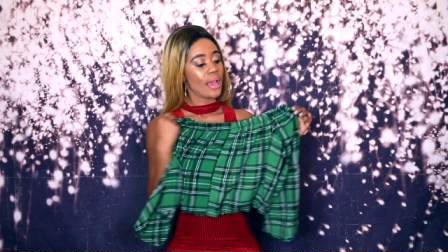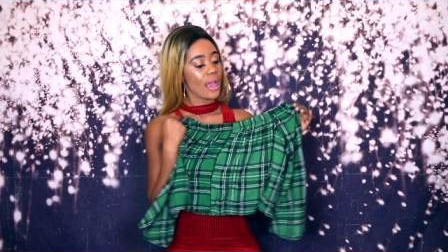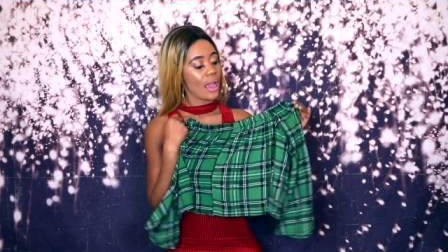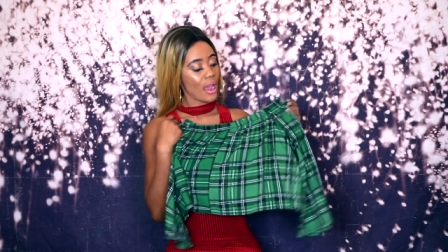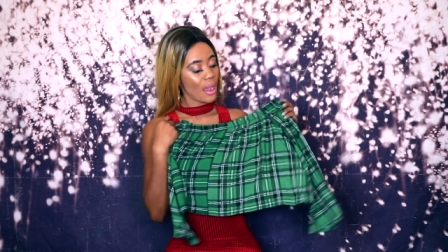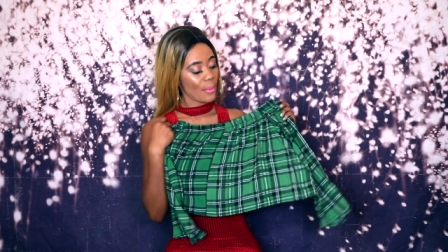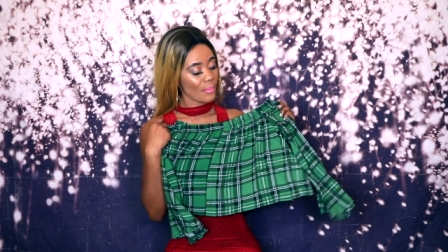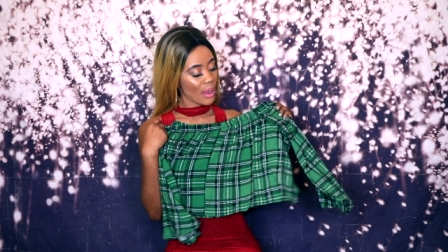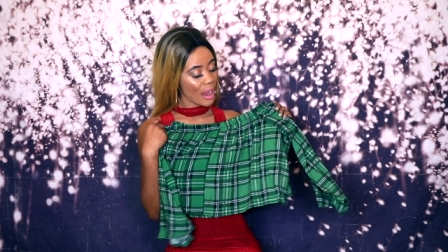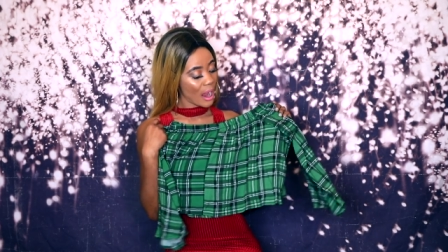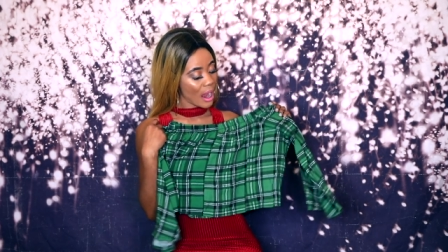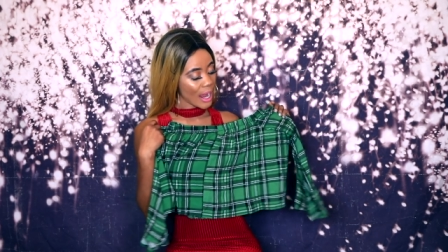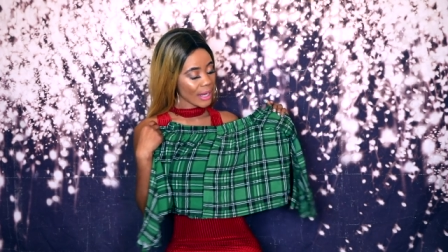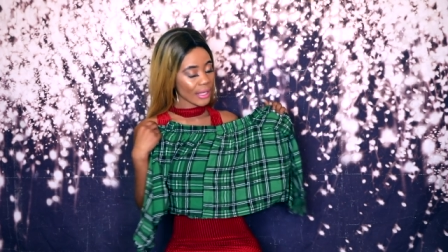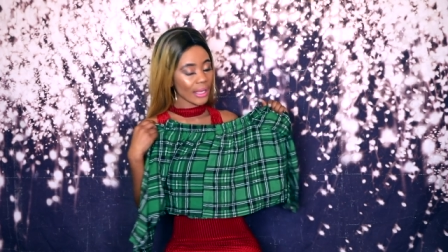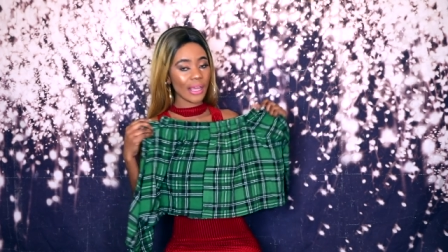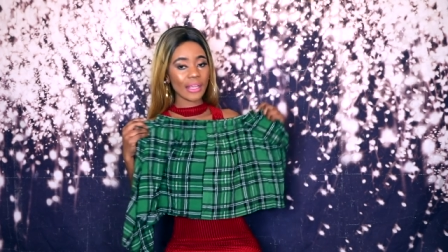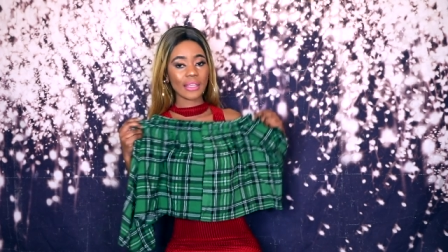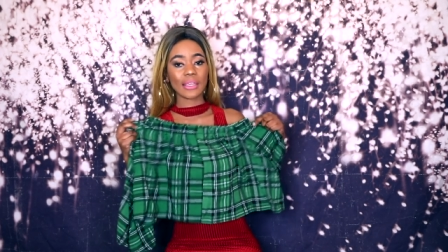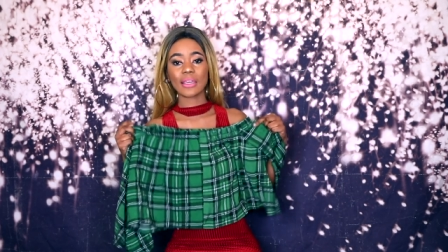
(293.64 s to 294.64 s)
um, I
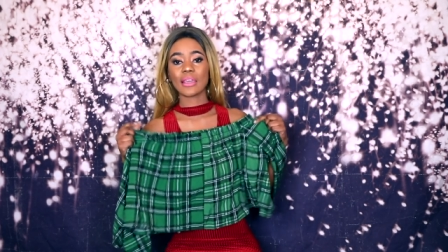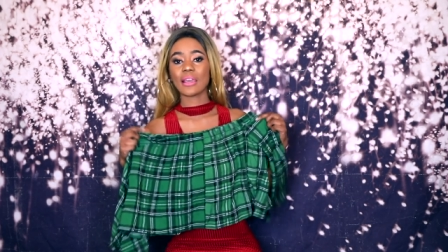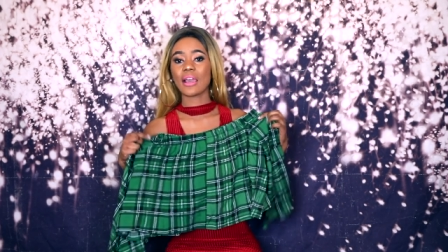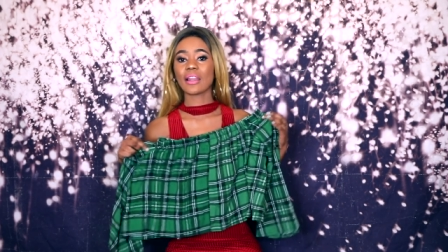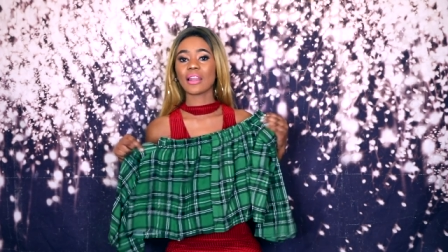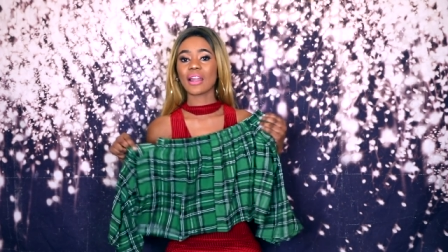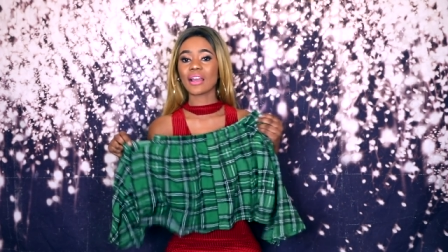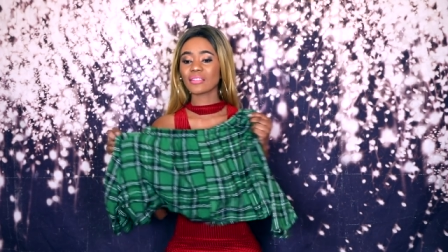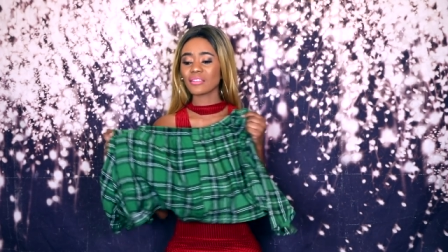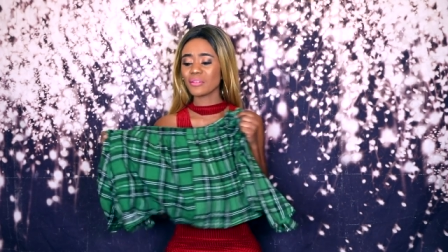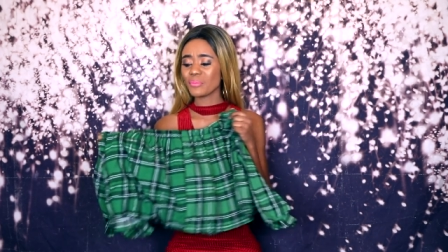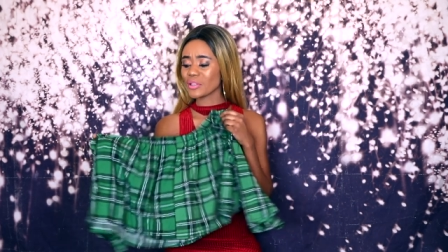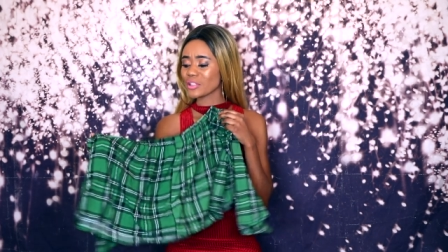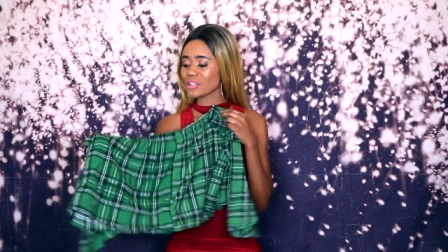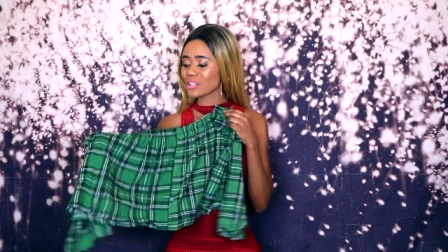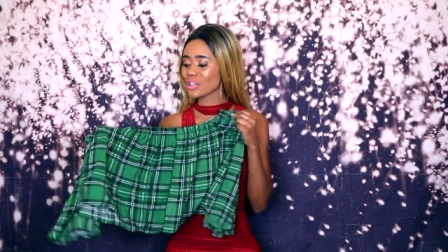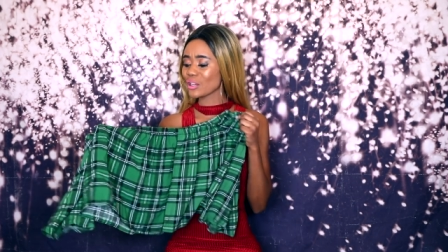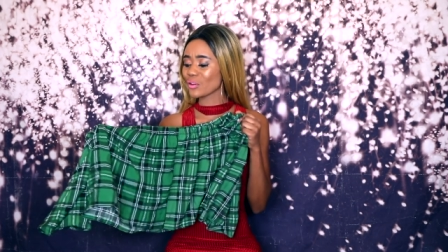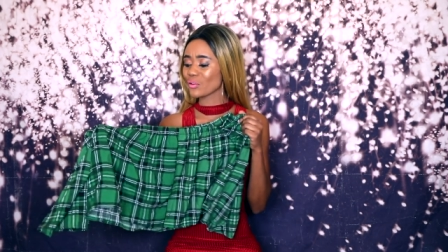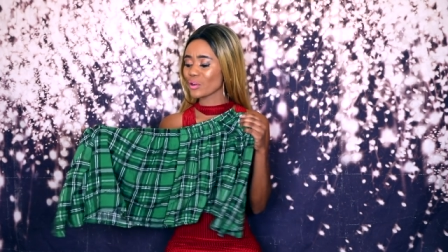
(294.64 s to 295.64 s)
like it. I like the
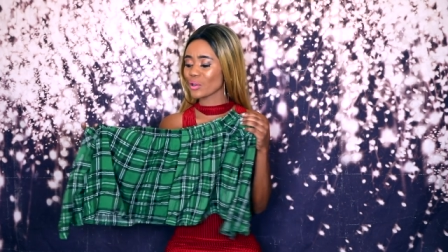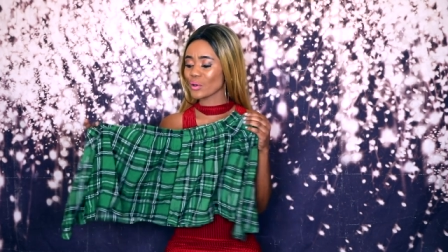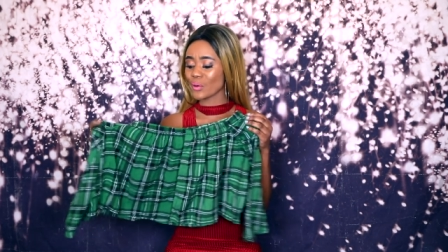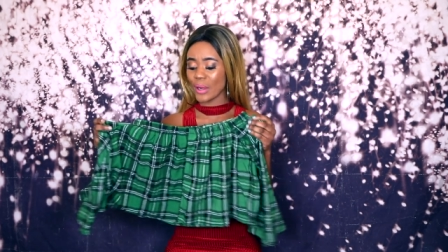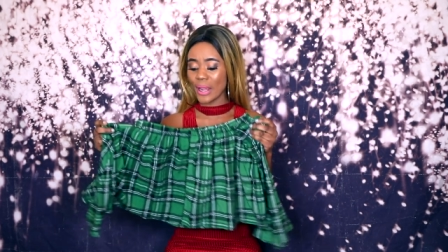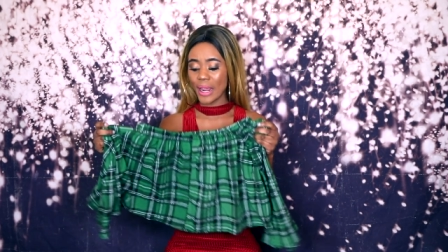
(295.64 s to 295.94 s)
material.